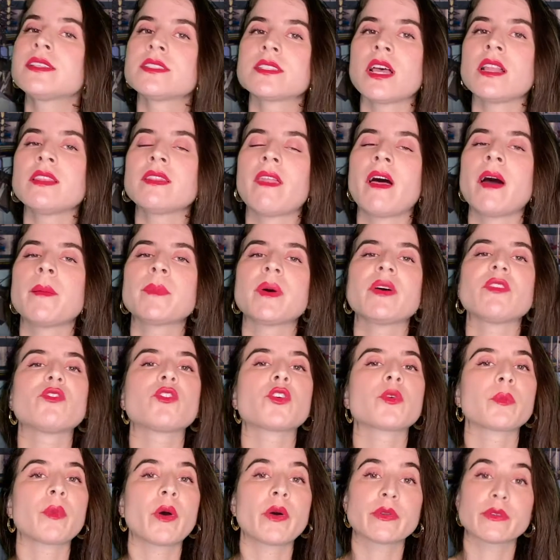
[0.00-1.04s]
Dunlop for
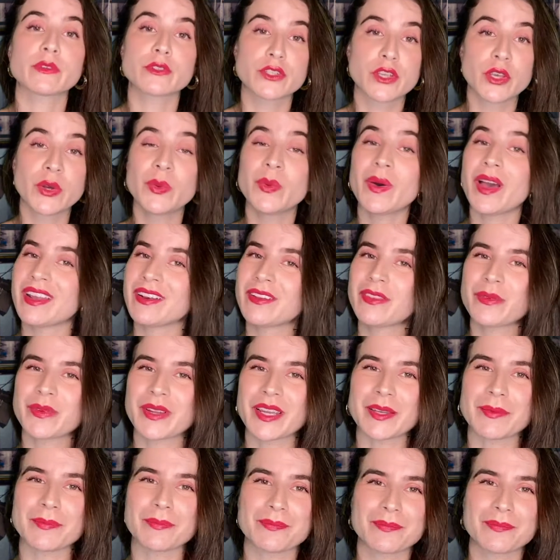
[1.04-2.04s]
Moto 2 and 3.